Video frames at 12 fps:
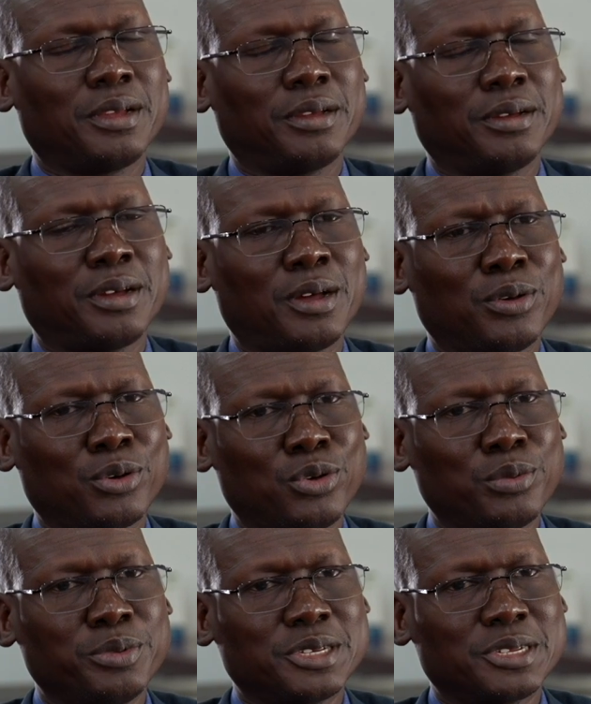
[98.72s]
Uh, our
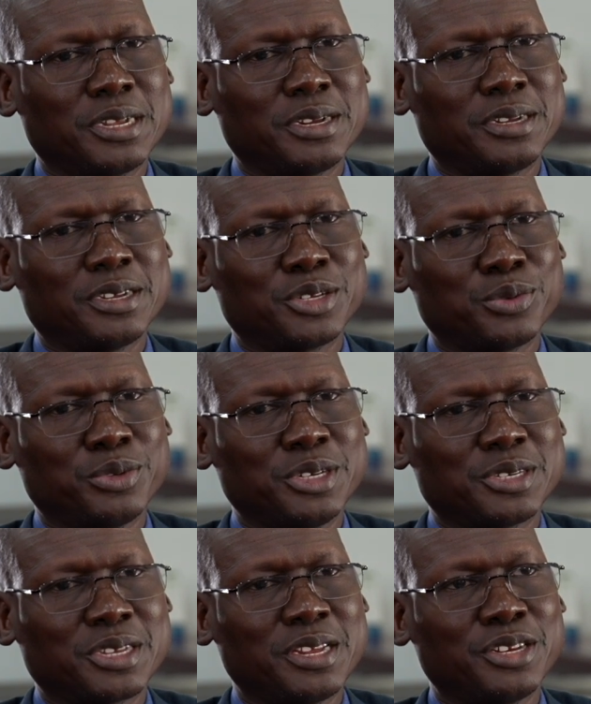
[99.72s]
hope is that as
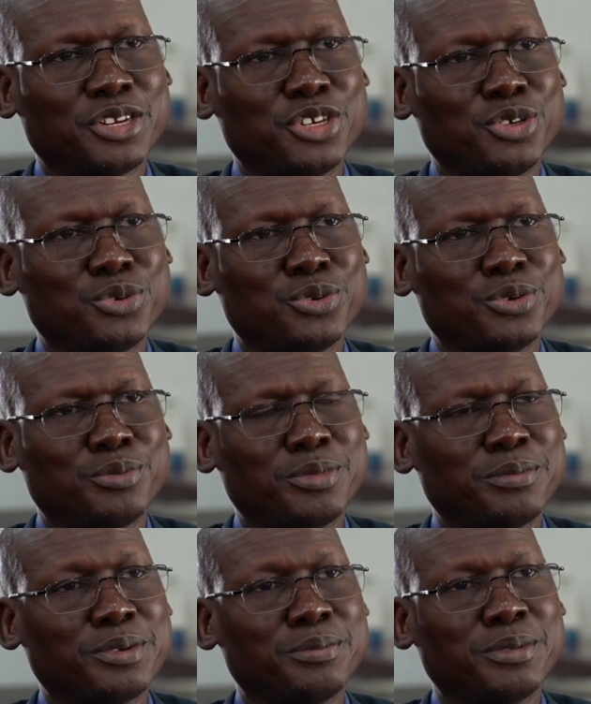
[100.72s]
we sign the new
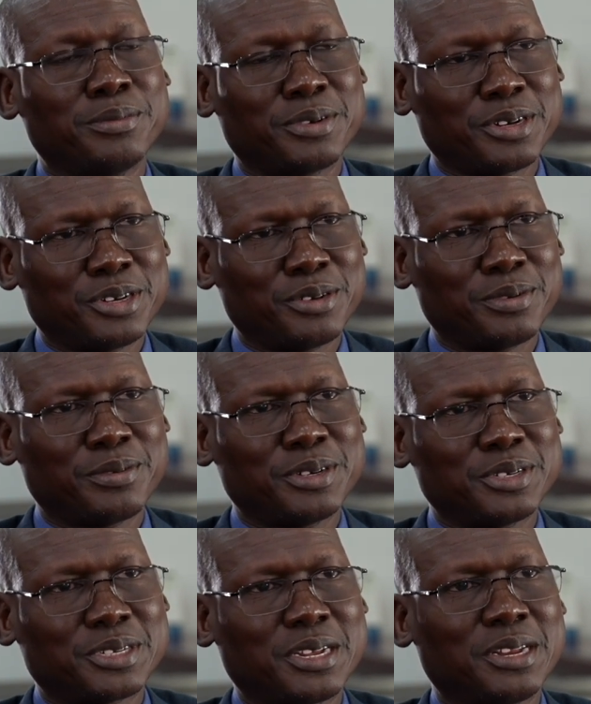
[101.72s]
mem memorandum of
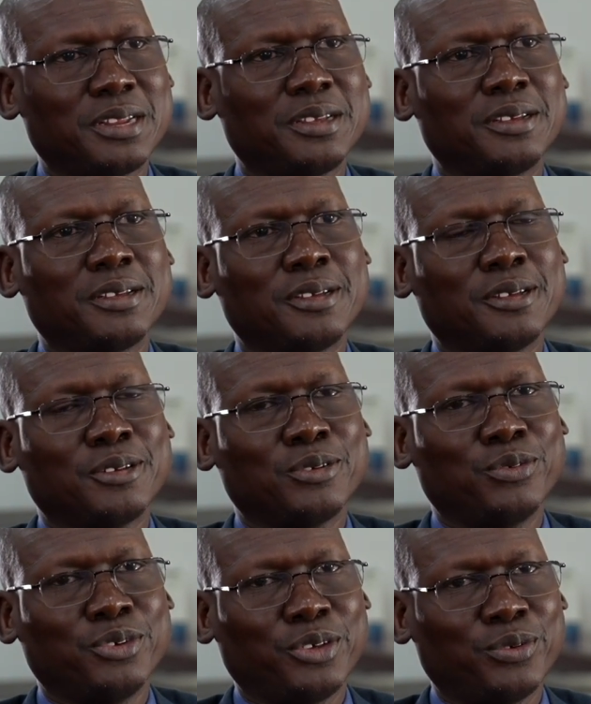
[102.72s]
understanding,
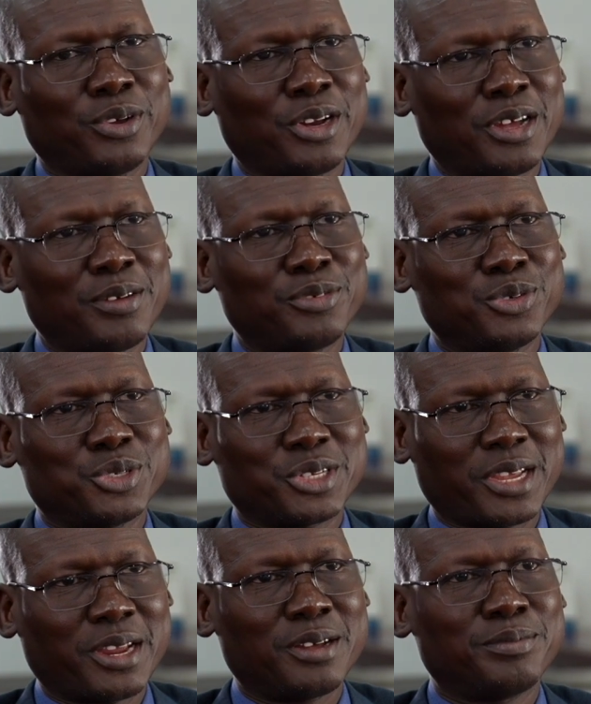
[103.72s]
we will have to
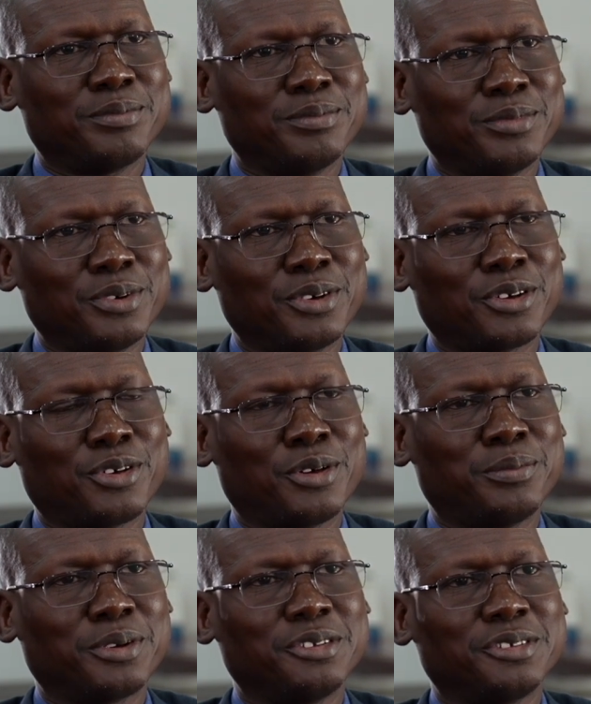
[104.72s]
scale up more
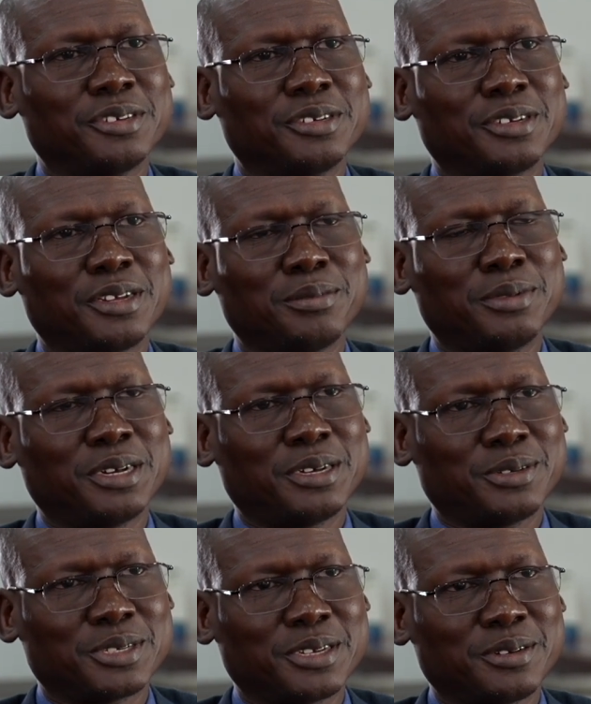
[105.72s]
cooperation among
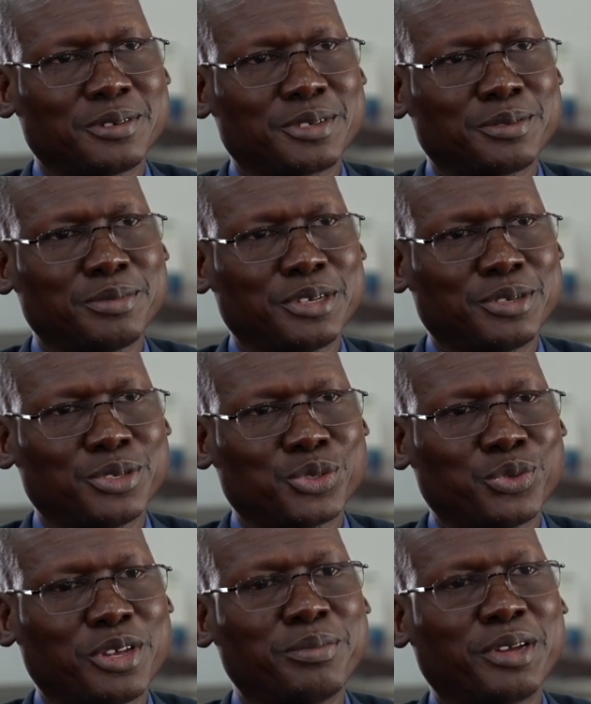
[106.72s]
ourselves
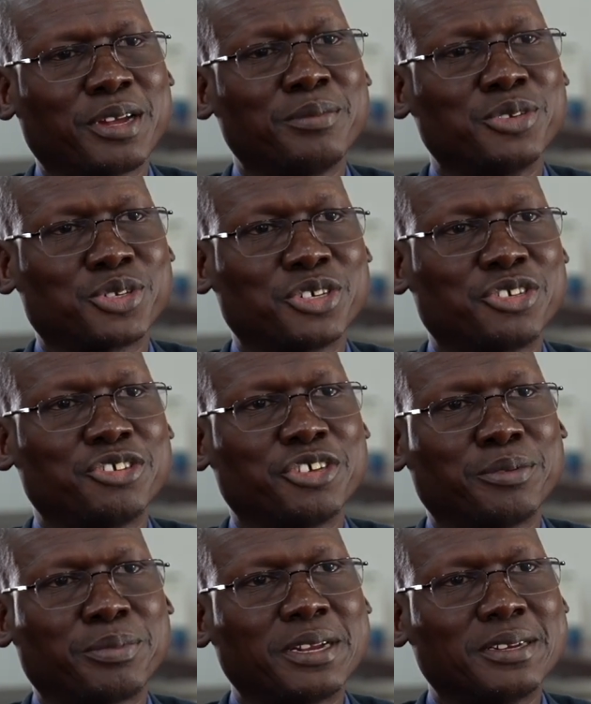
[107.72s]
because we have become
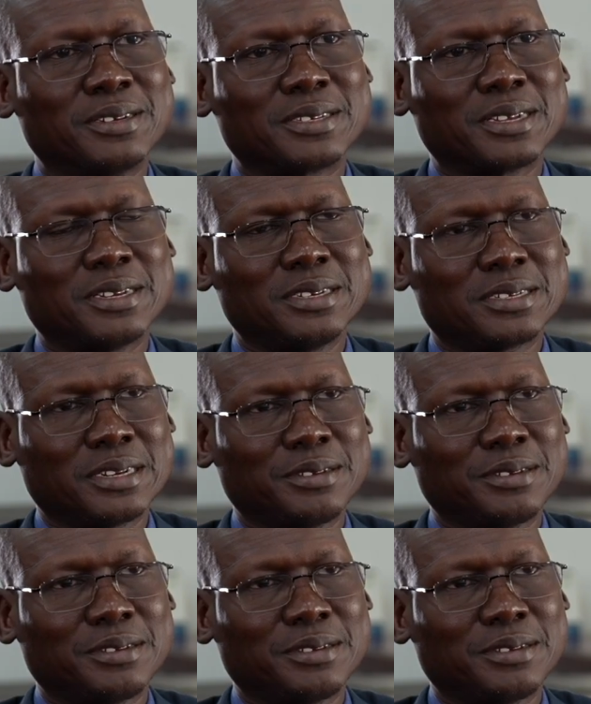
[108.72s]
strategic partners at this